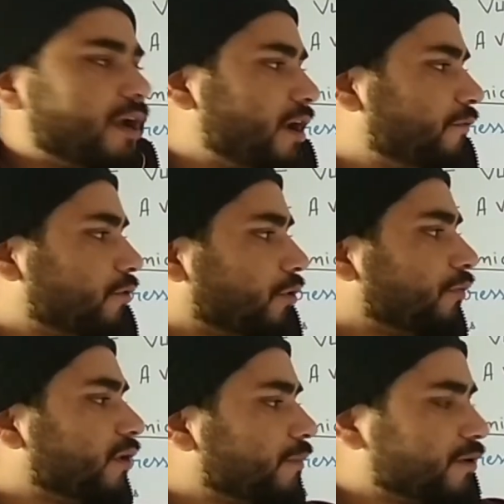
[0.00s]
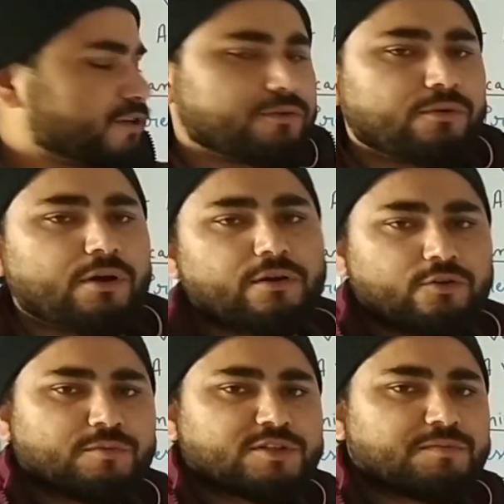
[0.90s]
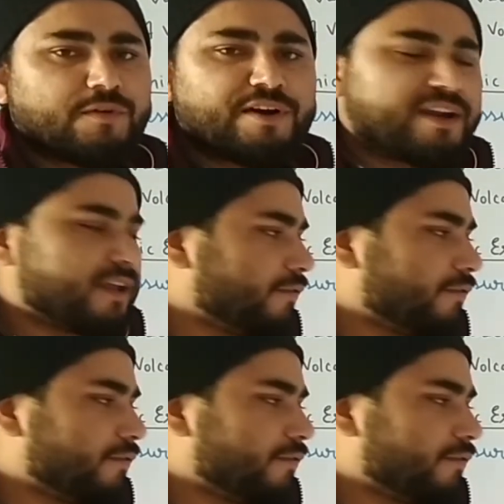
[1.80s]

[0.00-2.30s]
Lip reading: I have drawn there pressure cooker. You must be wondering